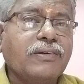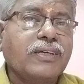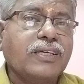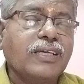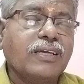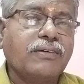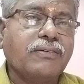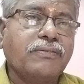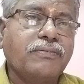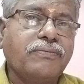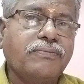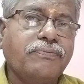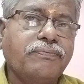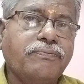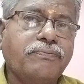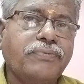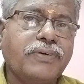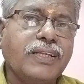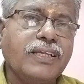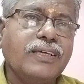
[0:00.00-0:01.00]

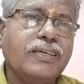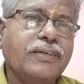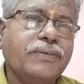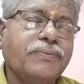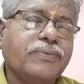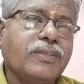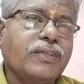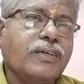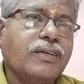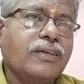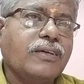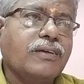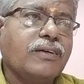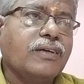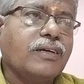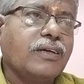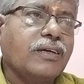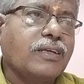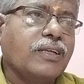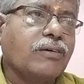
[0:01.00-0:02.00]
Every
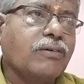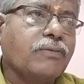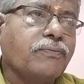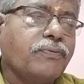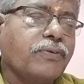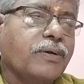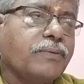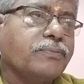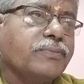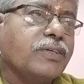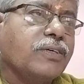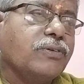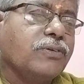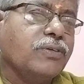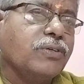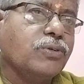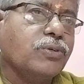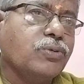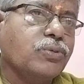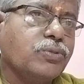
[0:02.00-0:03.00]
noun form
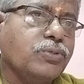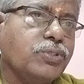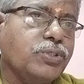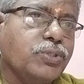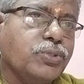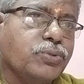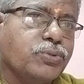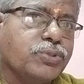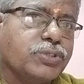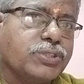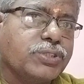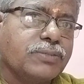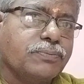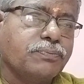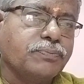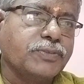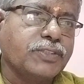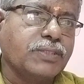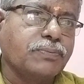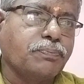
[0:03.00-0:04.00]
you use
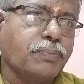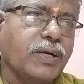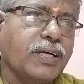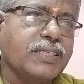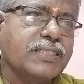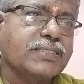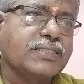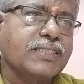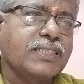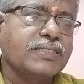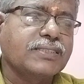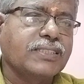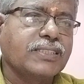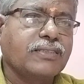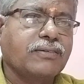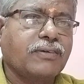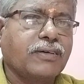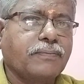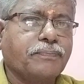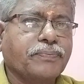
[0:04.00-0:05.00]
past tense of
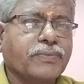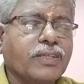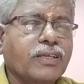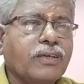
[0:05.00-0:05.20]
the verb.